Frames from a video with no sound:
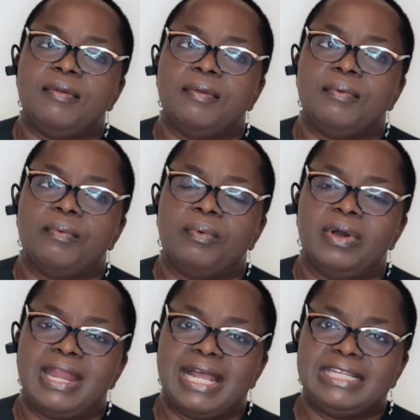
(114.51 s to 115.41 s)
What
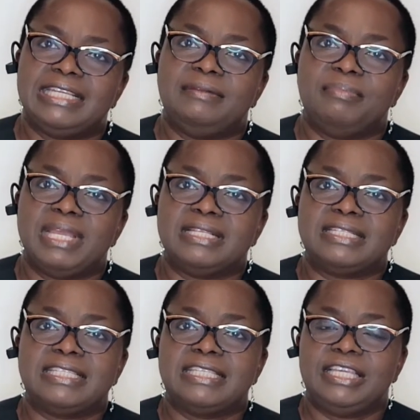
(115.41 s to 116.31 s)
that thing
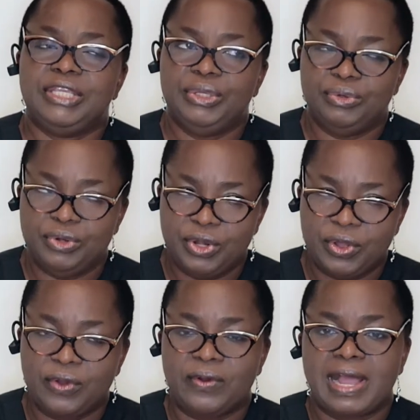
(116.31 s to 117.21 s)
means, you
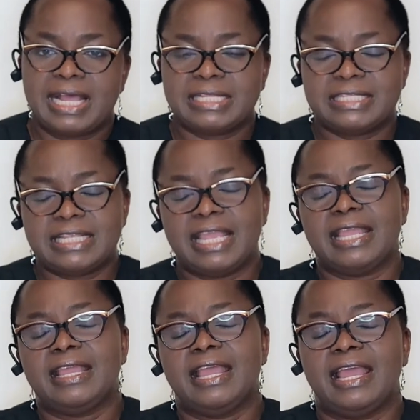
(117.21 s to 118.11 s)
know as
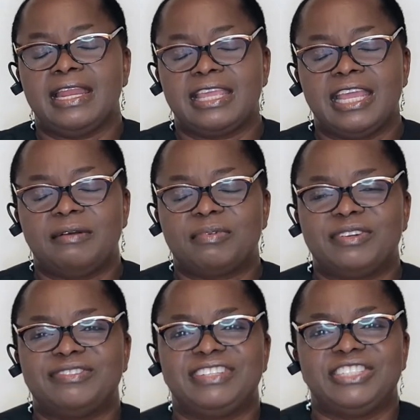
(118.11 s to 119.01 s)
a healthcare
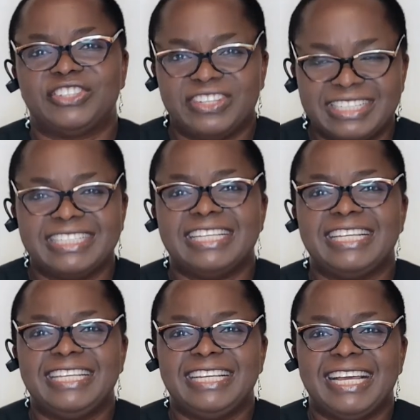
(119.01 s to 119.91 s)
professional,
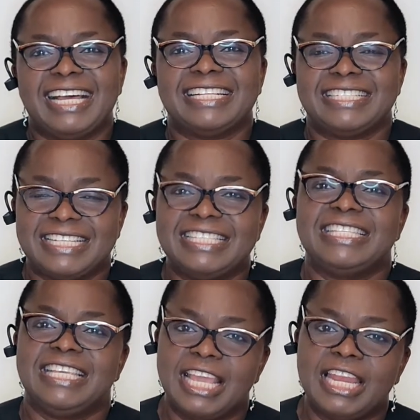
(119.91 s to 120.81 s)
as a
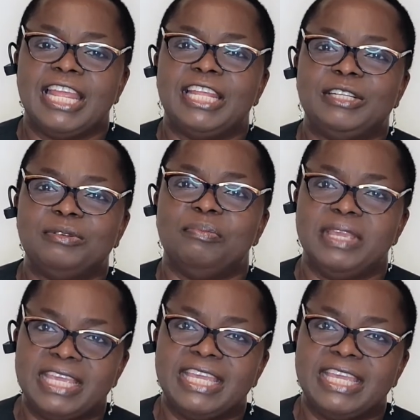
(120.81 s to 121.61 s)
CNA to be,